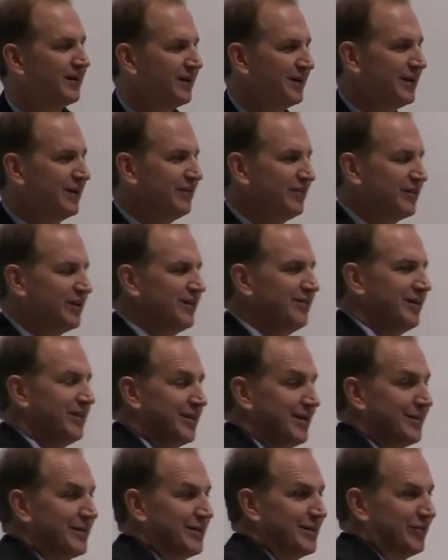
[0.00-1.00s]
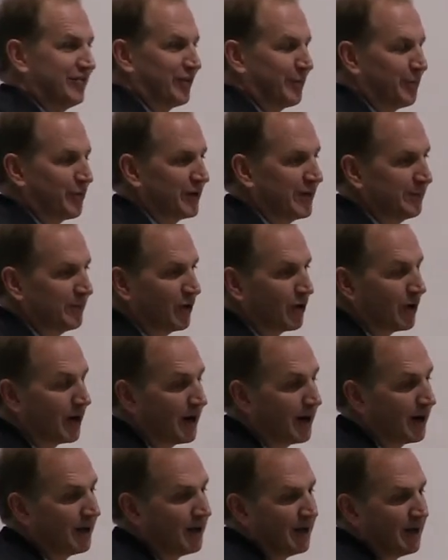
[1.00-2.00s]
he's giving them to the Supreme
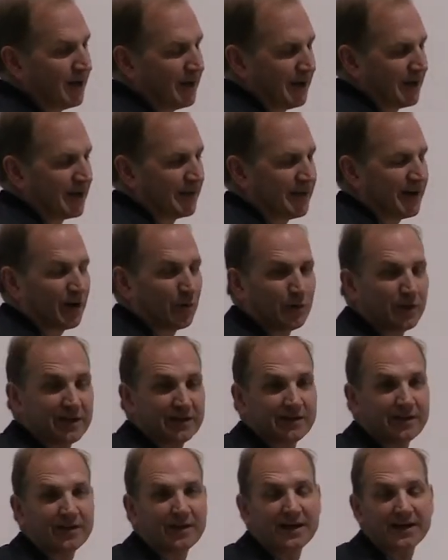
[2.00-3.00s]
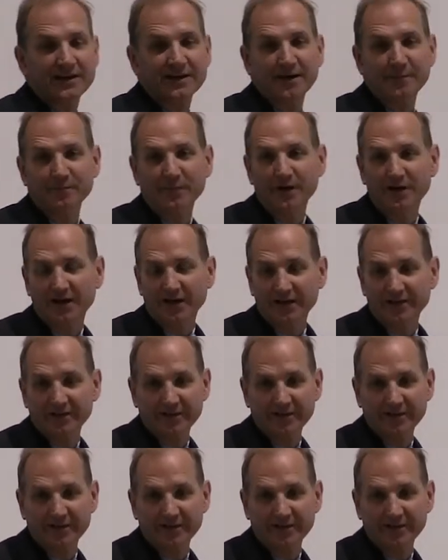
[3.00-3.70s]
Court, and they're willing to line up behind